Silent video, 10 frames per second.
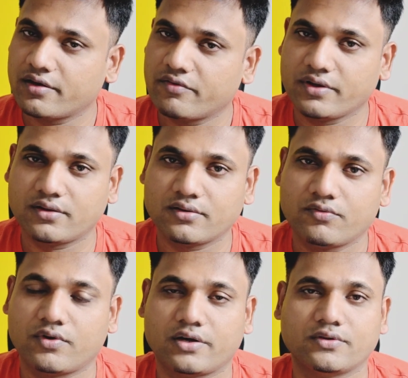with
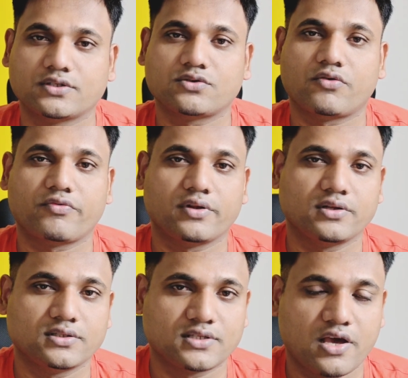whatever the software
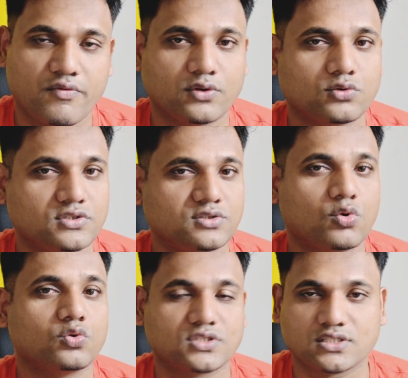is having on
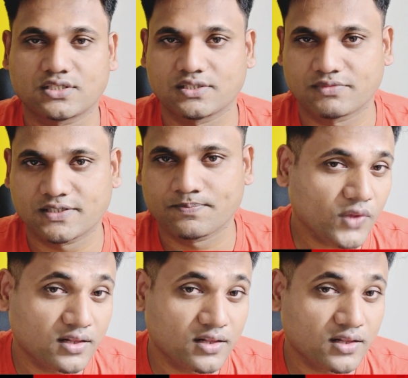those systems.